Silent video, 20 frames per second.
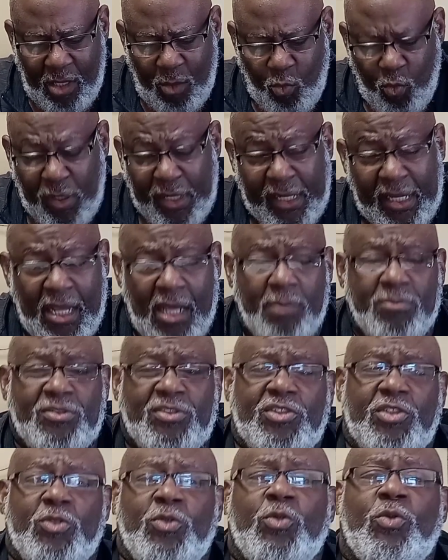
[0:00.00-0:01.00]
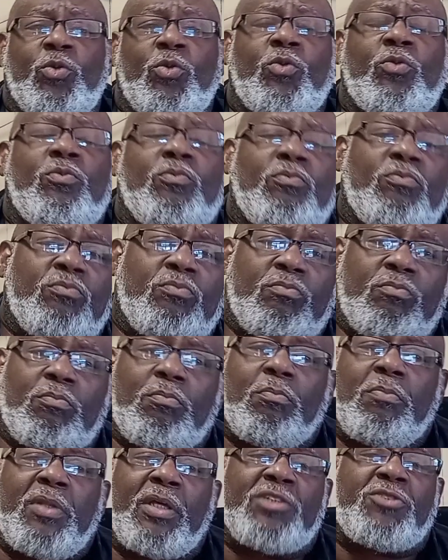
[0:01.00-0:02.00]
When it comes to
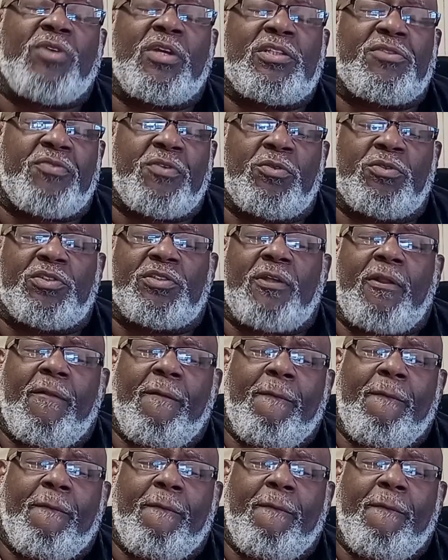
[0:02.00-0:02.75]
blood transfusion,